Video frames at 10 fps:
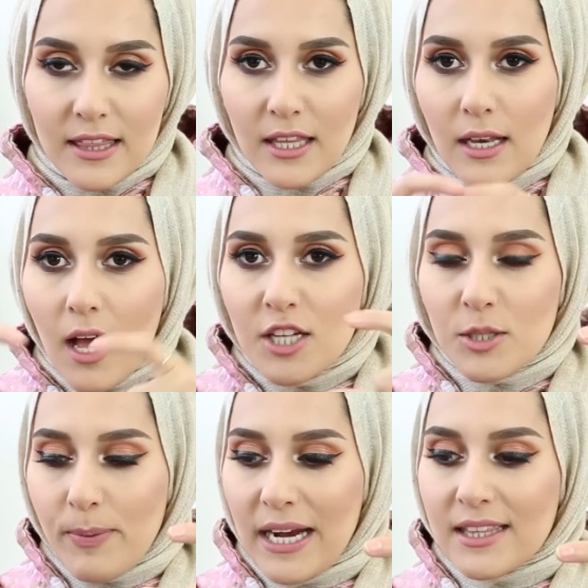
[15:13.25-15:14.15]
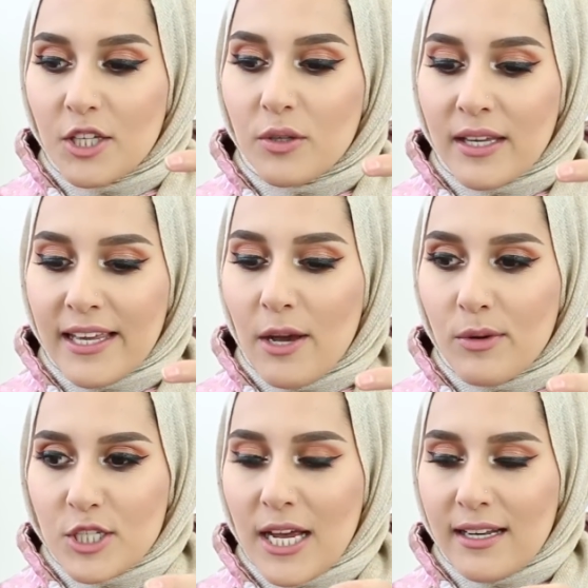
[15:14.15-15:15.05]
the larger pack that you can get,
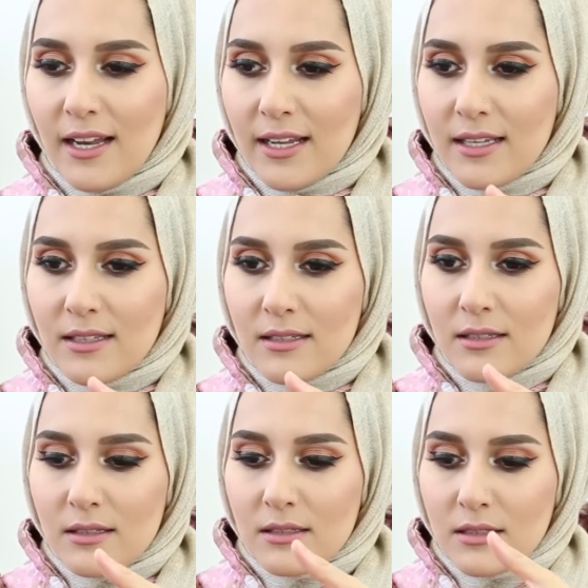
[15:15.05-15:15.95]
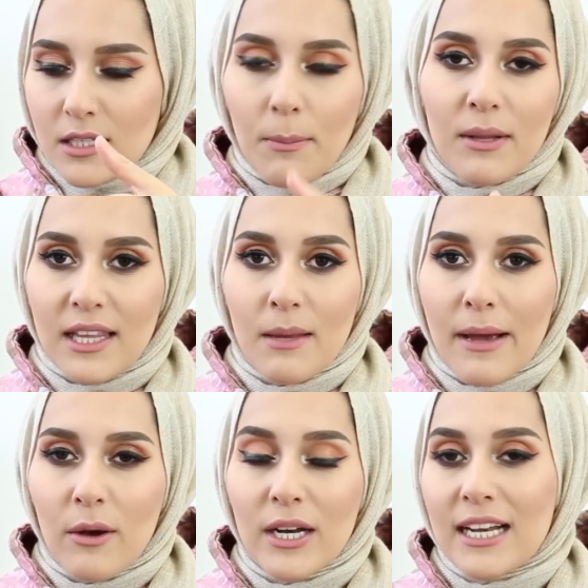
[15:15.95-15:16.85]
which had like double the
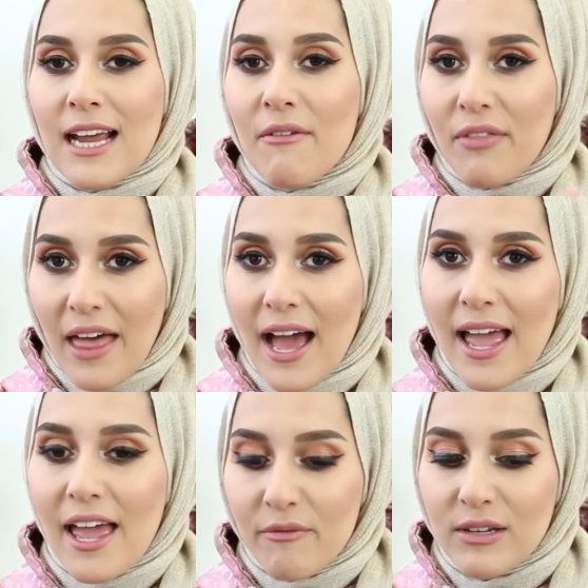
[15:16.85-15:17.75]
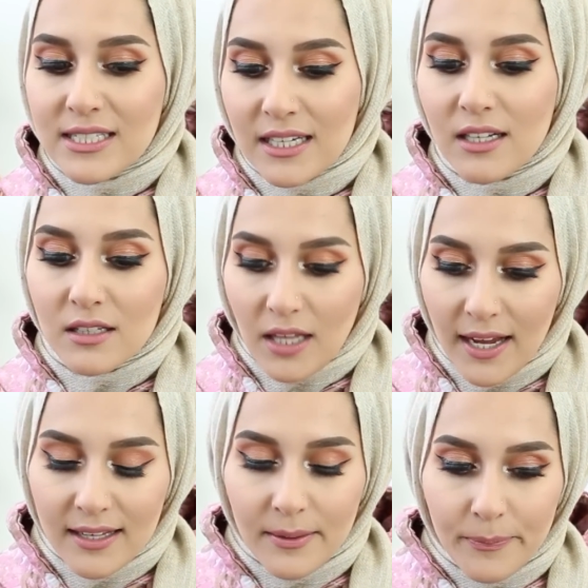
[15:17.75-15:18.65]
amount, and I'd have that every single
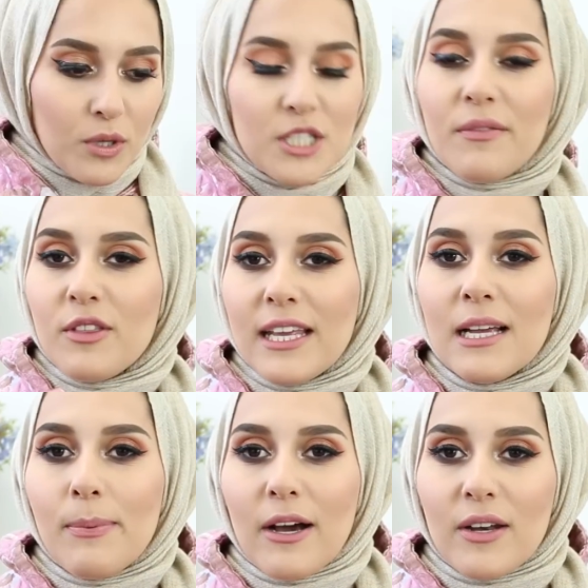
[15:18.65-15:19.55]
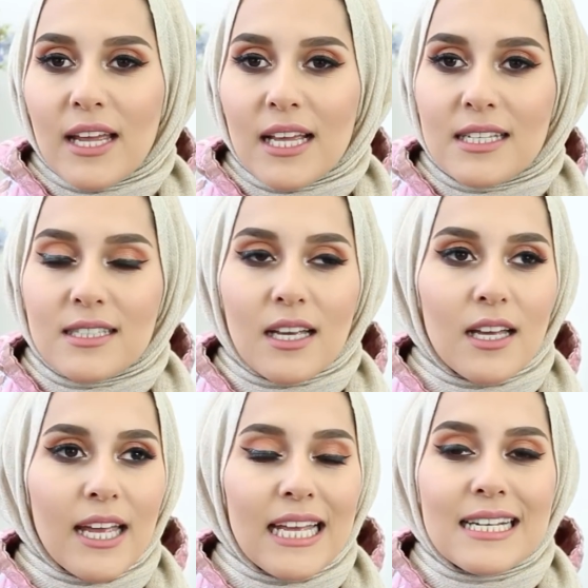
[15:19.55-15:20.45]
night, which if you think about it is
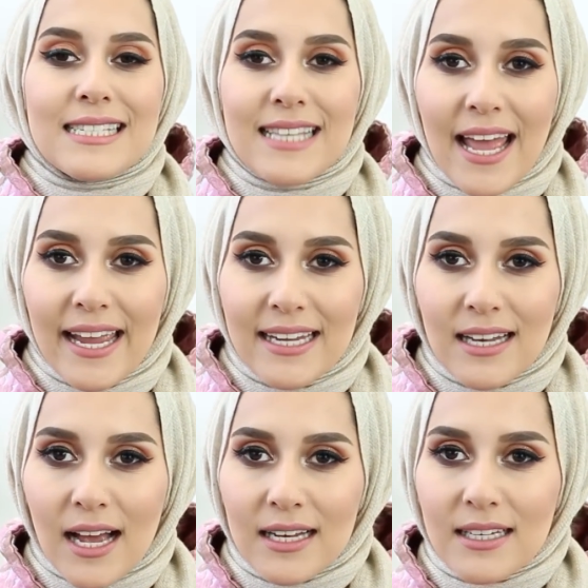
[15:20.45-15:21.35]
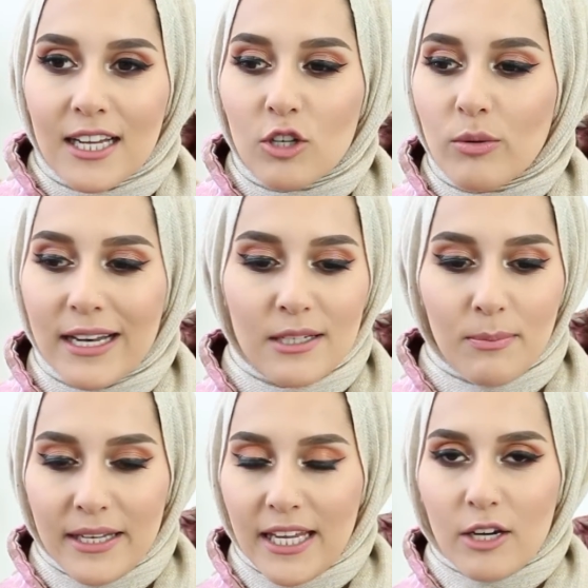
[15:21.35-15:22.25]
insane and
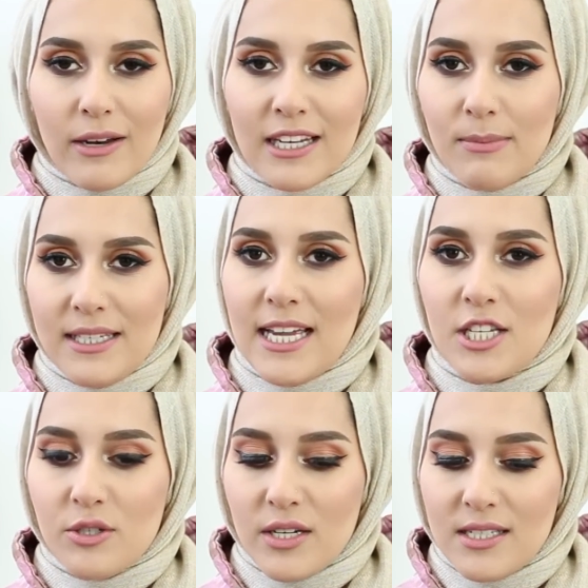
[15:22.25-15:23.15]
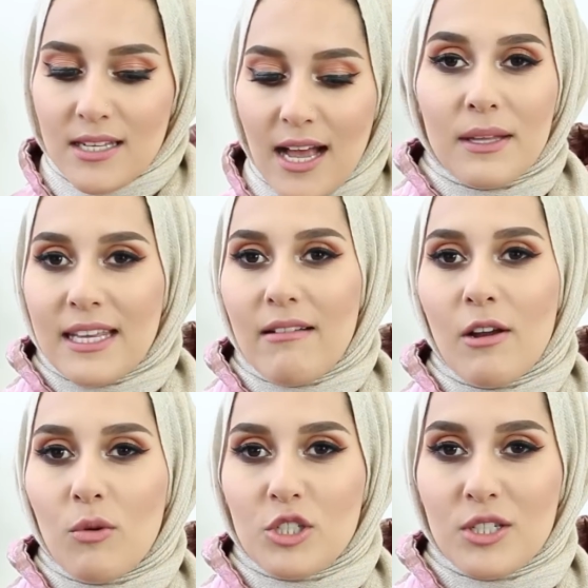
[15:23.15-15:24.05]
incredibly dangerous. But there
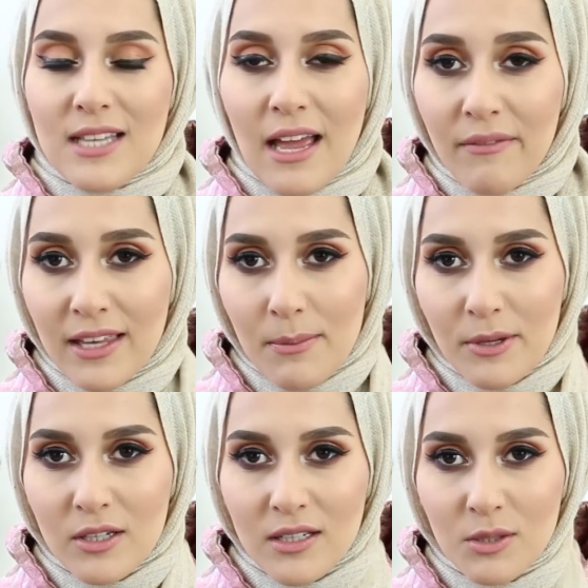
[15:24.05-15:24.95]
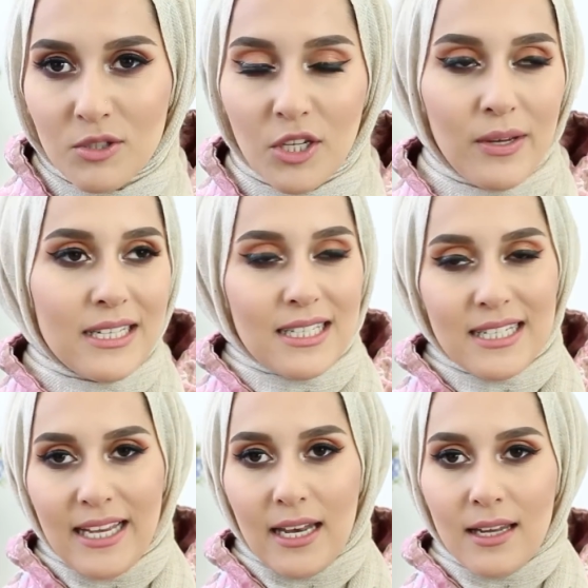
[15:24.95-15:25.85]
I was just having it because it was so easy
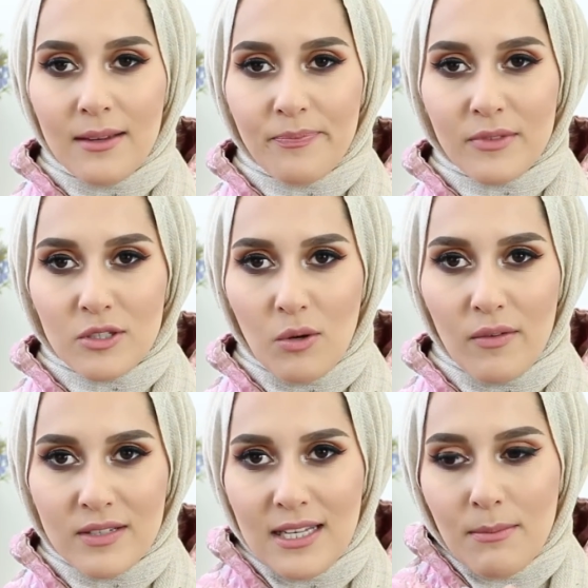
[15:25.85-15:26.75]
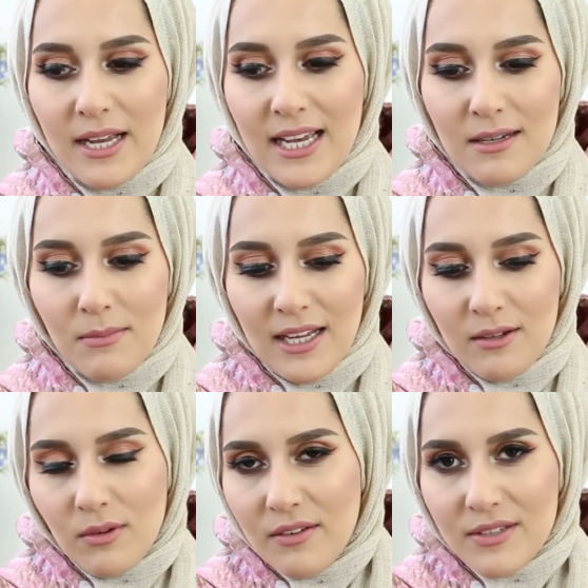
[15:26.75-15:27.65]
to get it. So obviously in my head I'm
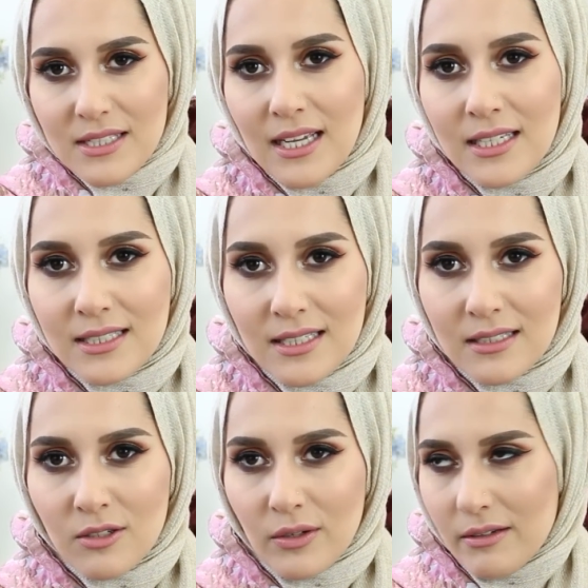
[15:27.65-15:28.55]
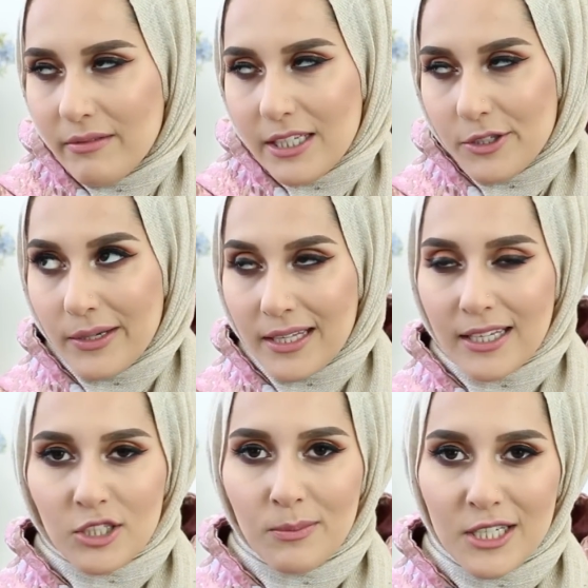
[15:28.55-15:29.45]
like, well, if it's that easy, it's not going to really do
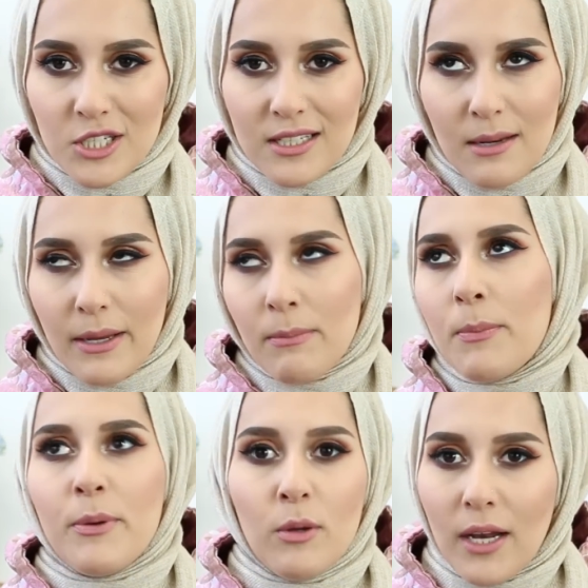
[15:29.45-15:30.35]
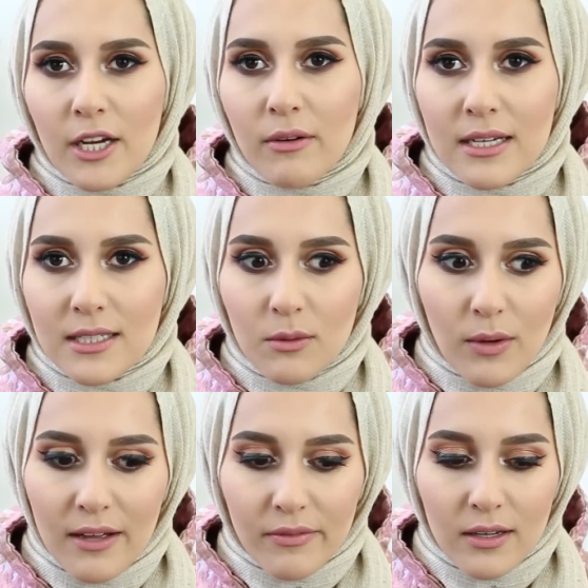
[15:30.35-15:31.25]
anything to me, it's just going to make me poo like crazy,
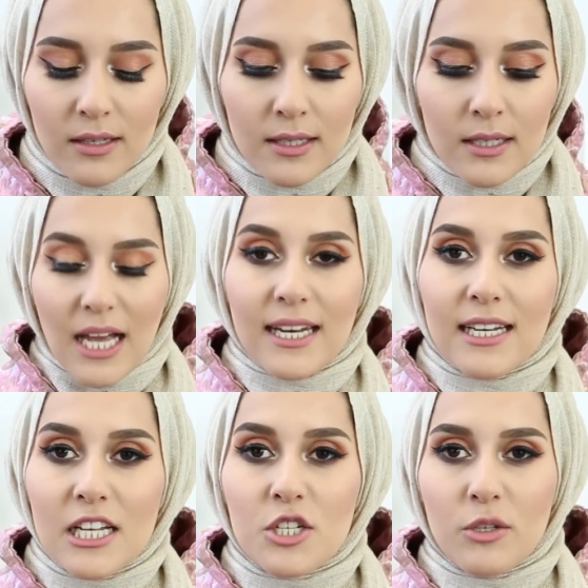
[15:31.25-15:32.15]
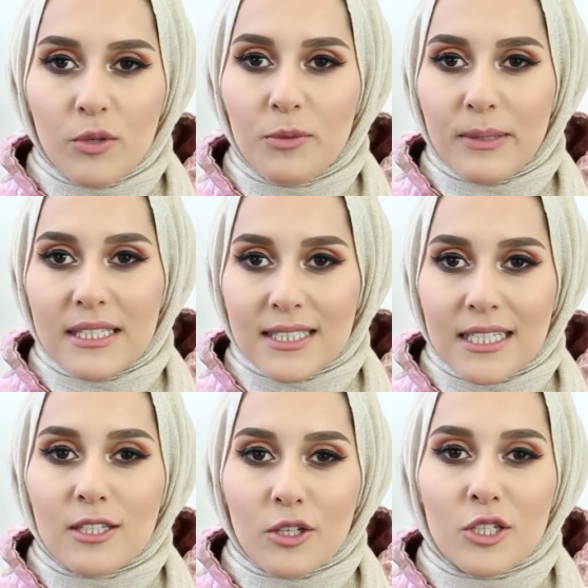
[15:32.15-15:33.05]
whatever. And I literally would be
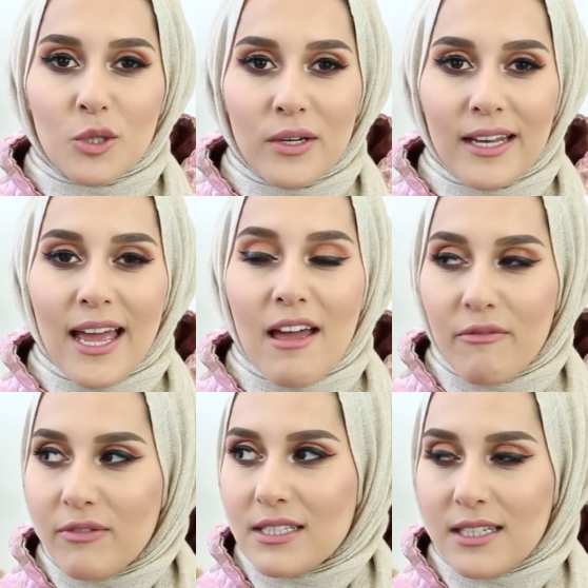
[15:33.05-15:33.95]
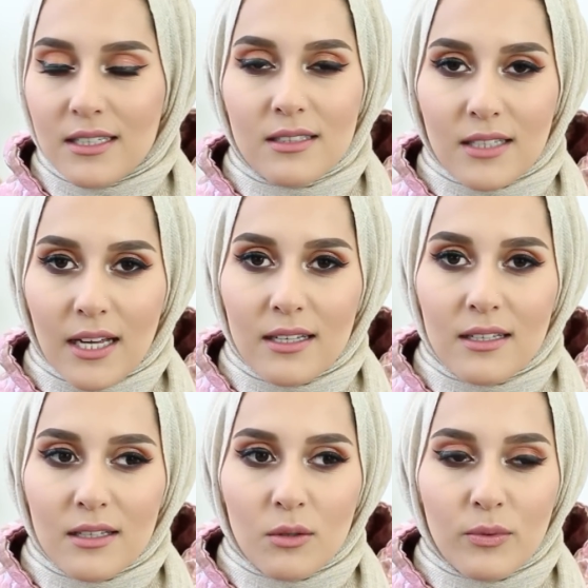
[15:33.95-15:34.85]
sitting on the toilet every single night
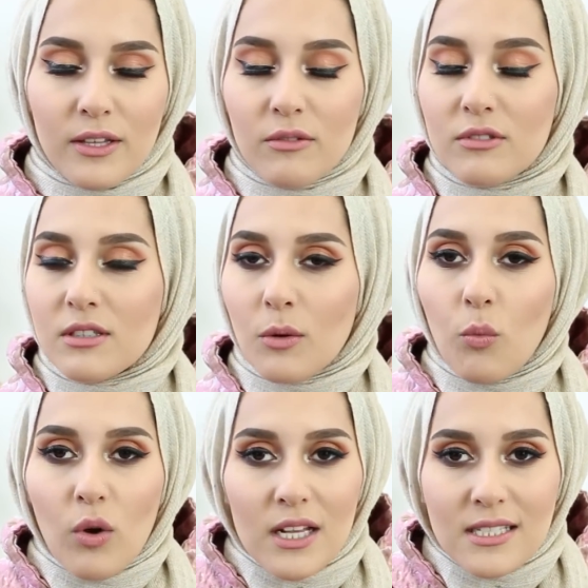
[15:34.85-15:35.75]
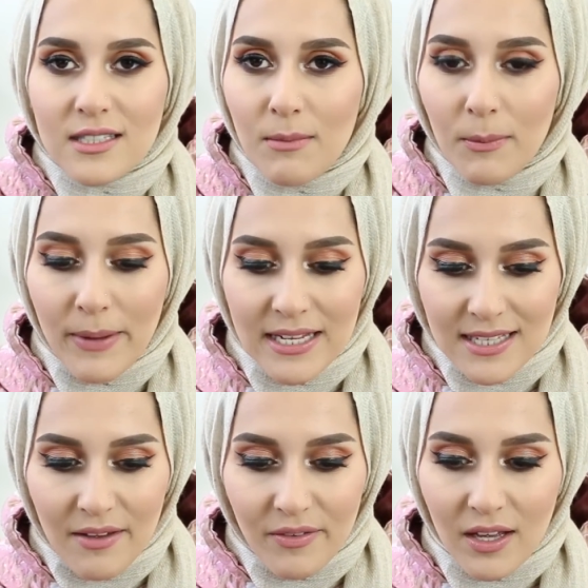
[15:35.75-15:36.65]
with the worst stomach pains
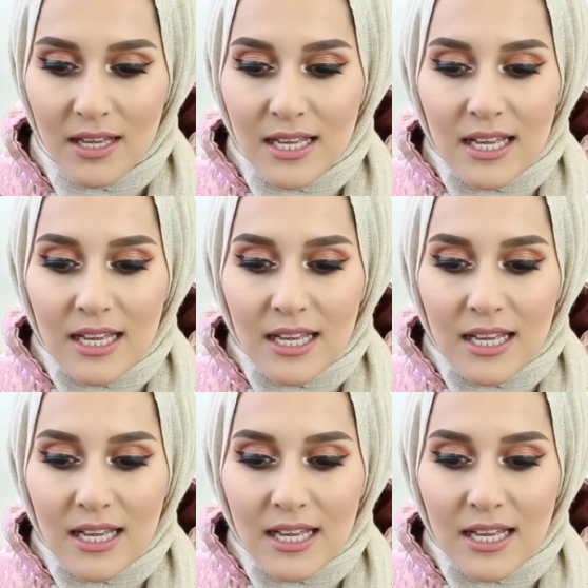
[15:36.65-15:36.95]
ever,